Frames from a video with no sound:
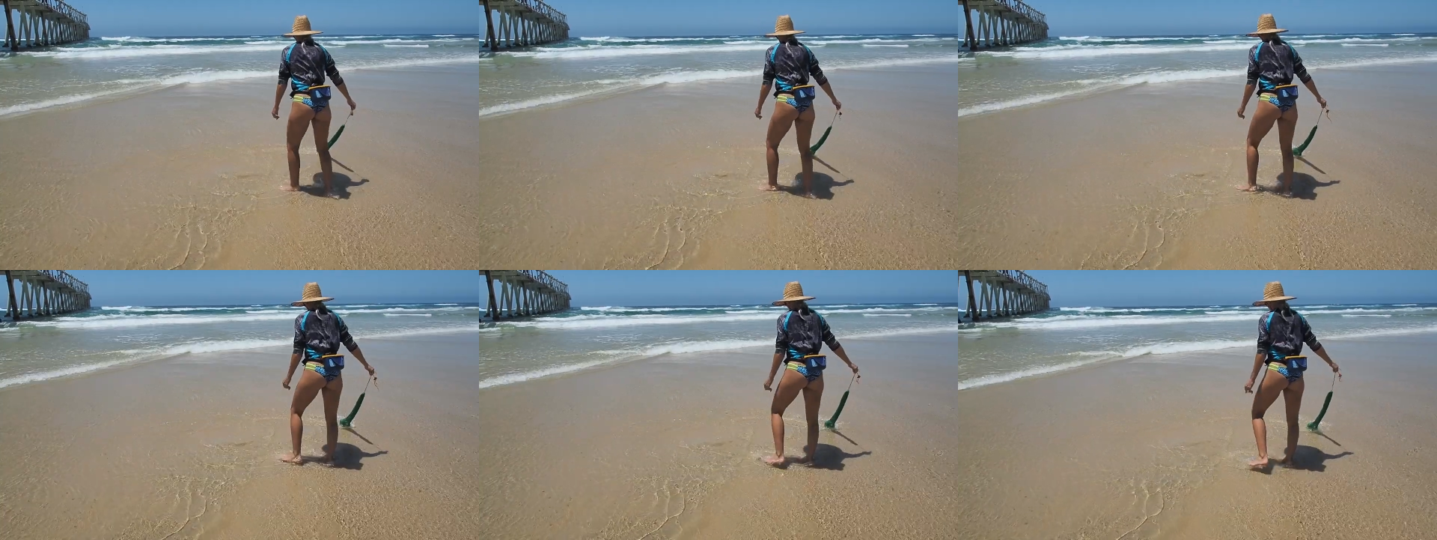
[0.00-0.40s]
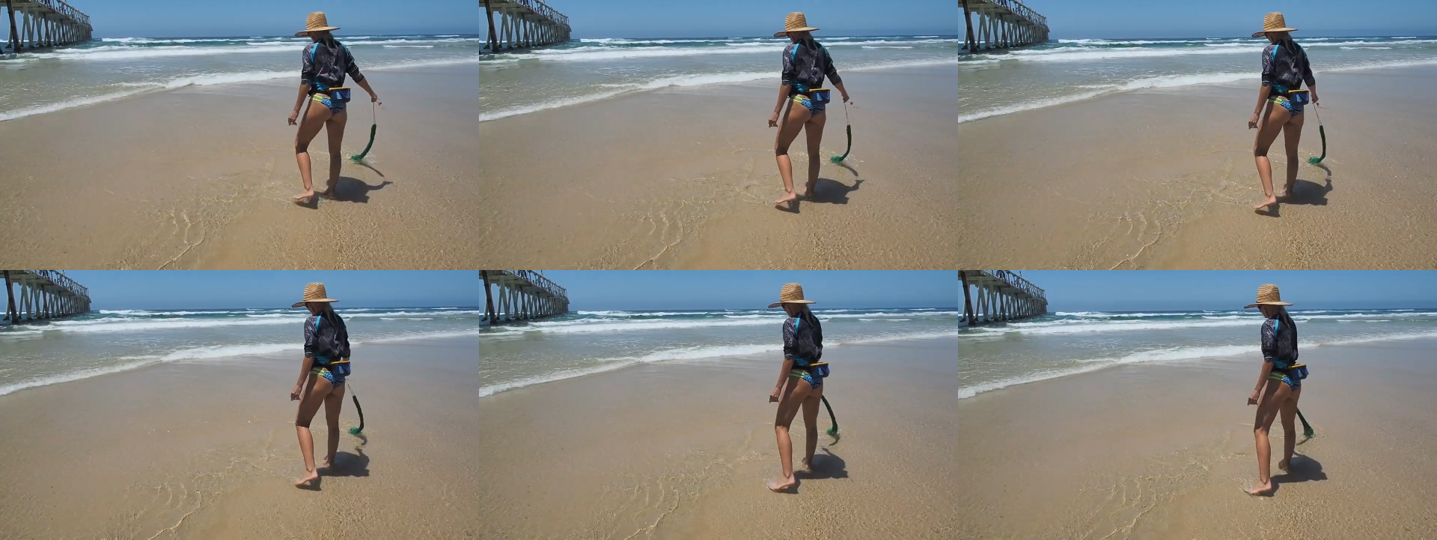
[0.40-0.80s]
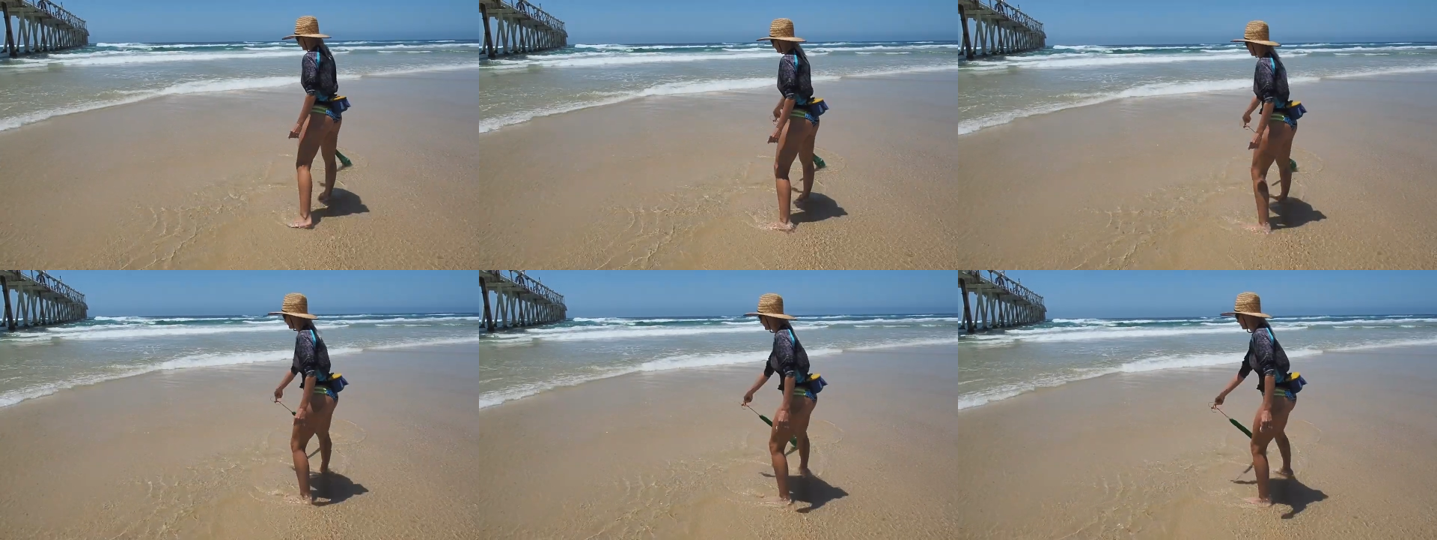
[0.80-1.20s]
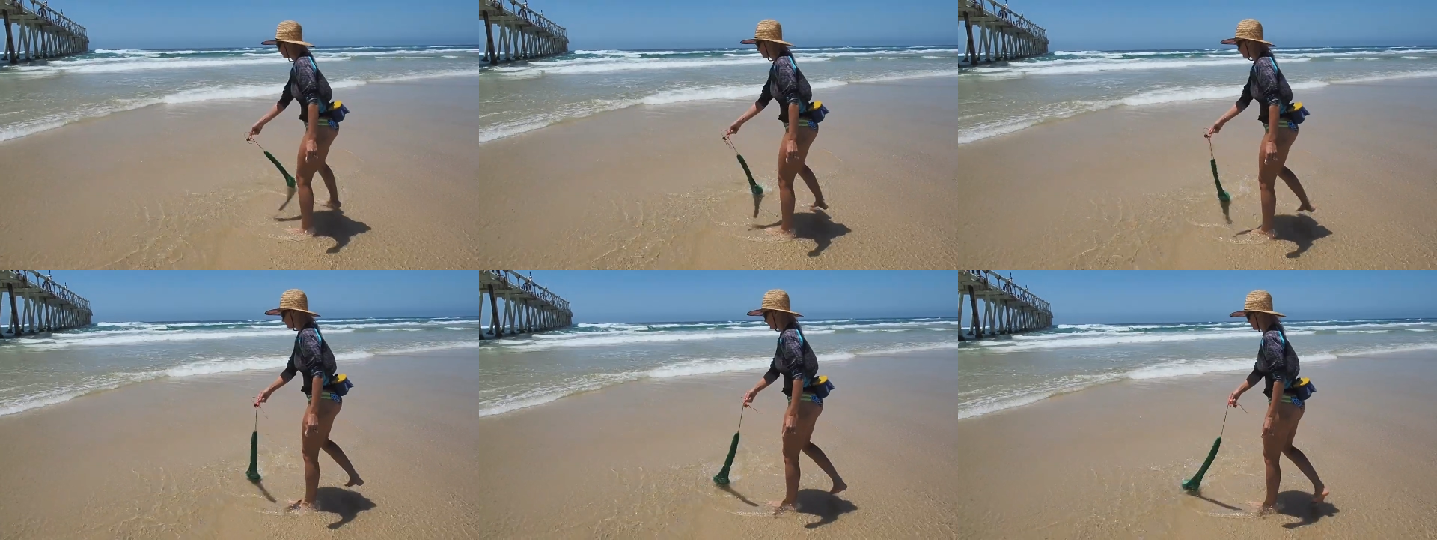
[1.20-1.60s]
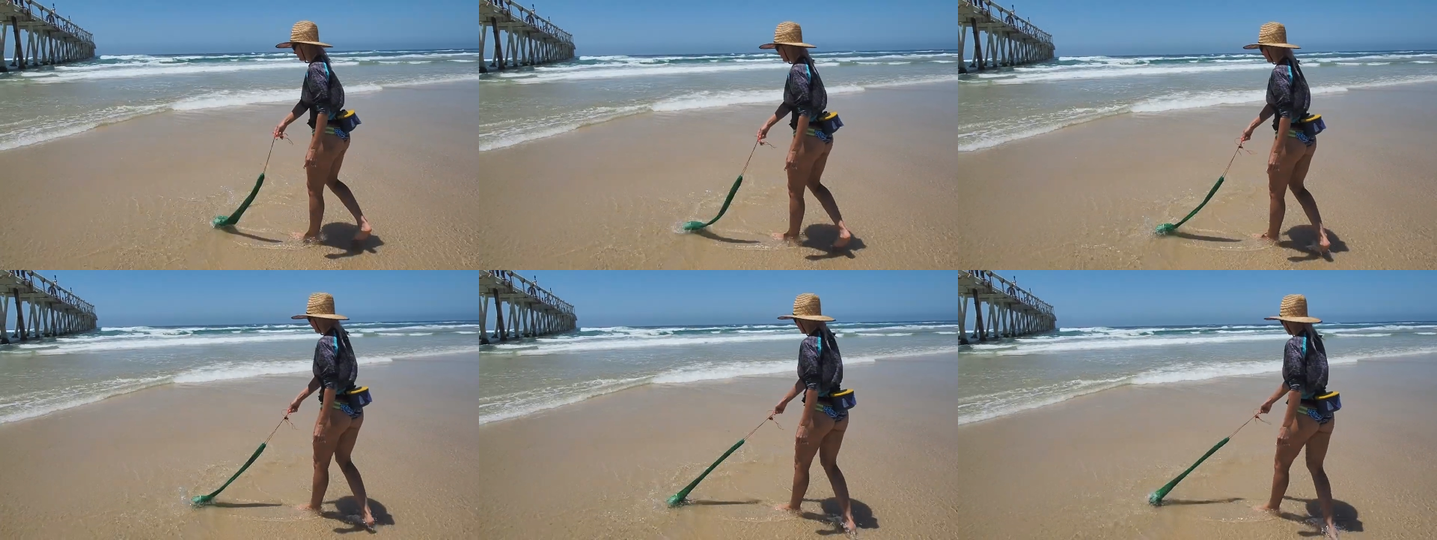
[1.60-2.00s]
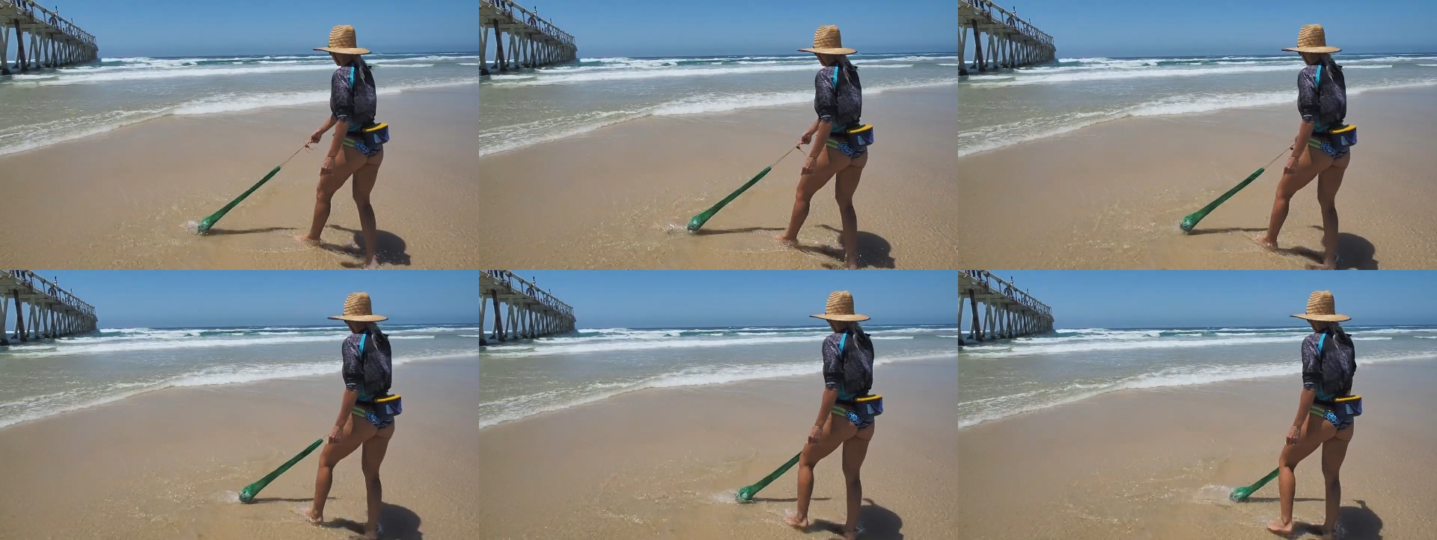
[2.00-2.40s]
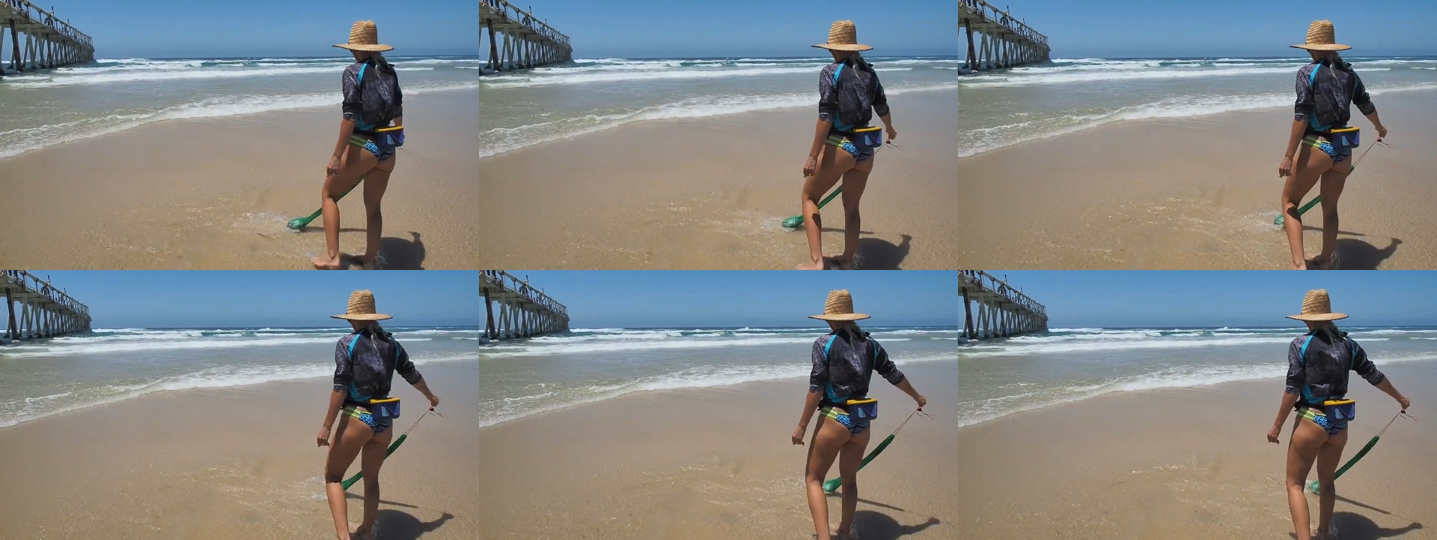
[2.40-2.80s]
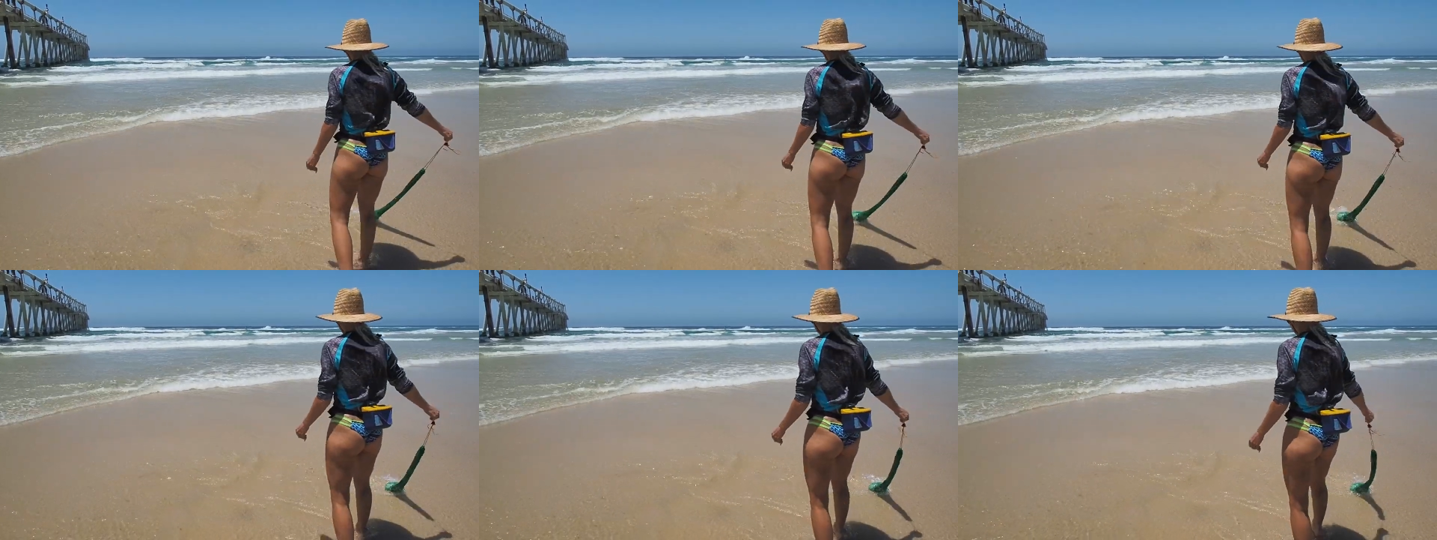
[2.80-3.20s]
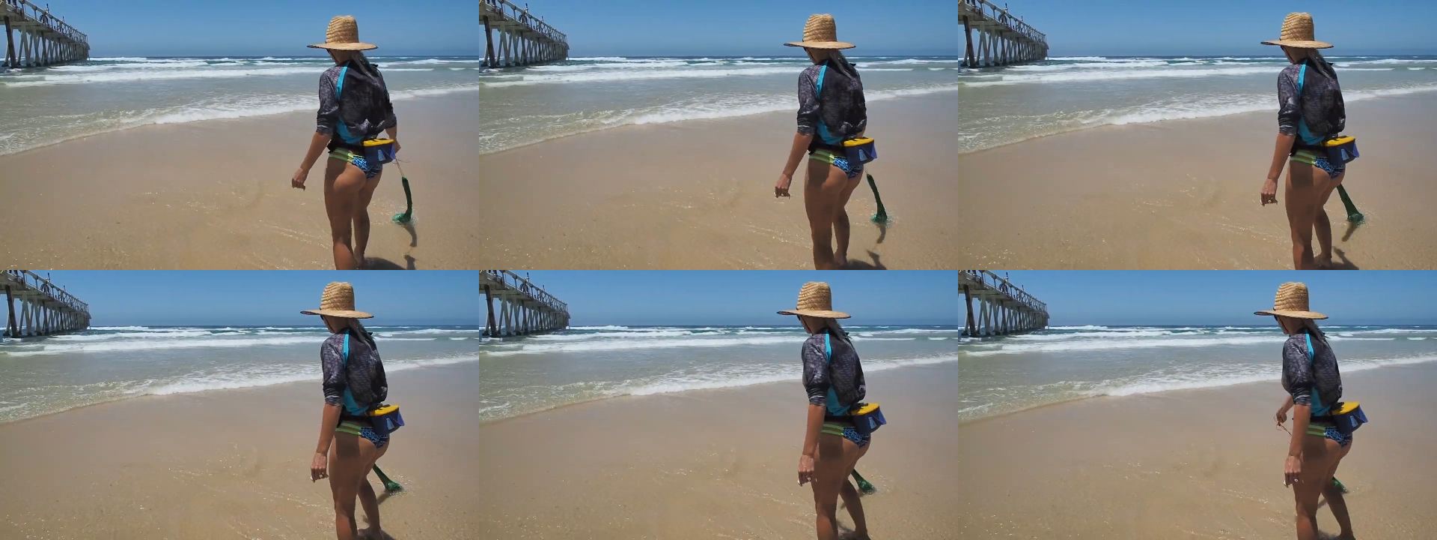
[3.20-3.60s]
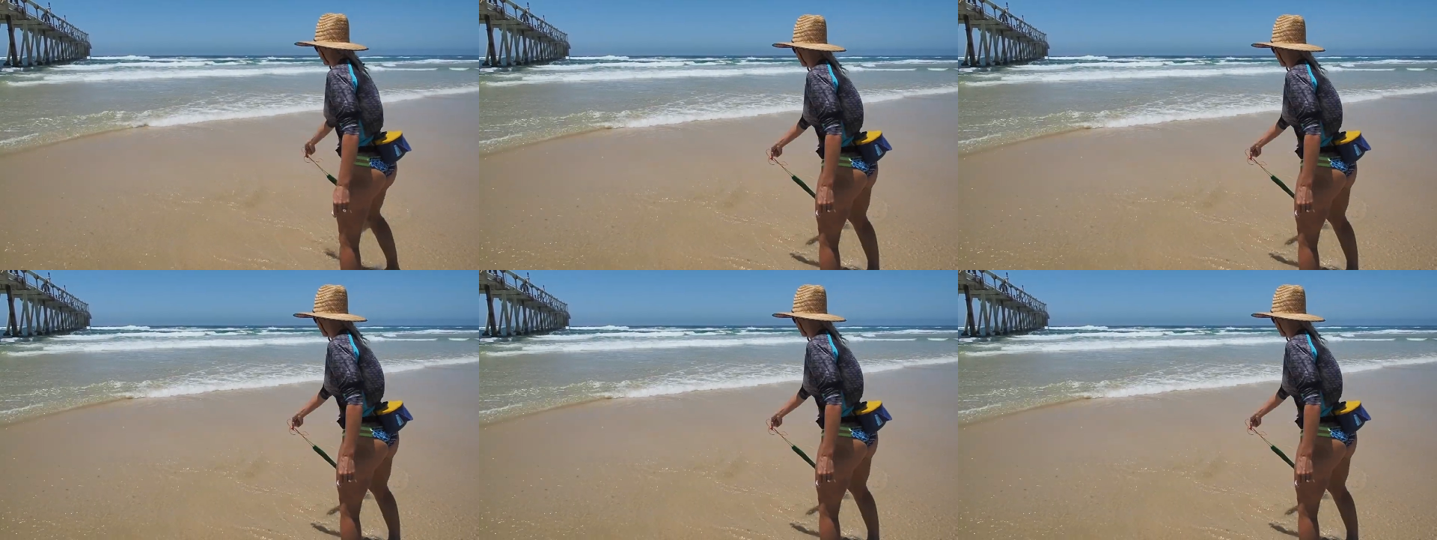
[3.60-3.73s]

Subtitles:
Nobody's mouth can be seen.